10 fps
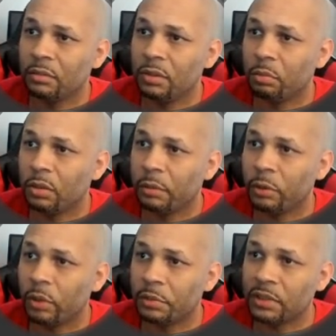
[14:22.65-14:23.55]
you know, pull up
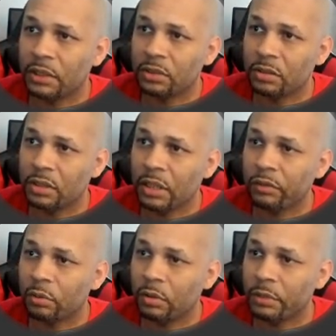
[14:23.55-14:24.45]
your website. So you
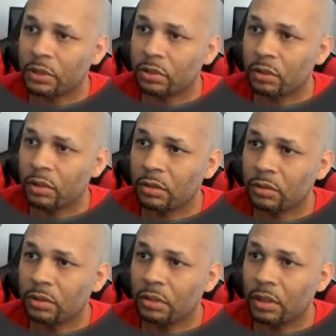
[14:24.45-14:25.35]
definitely want to make sure it looks
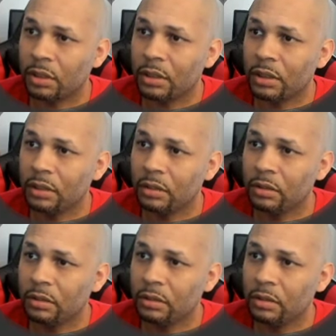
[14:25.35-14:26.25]
good and clean
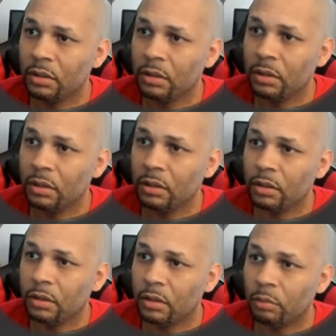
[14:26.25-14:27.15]

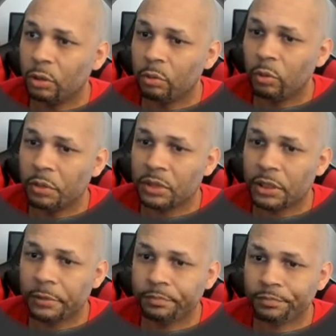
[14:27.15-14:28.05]
on a mobile website.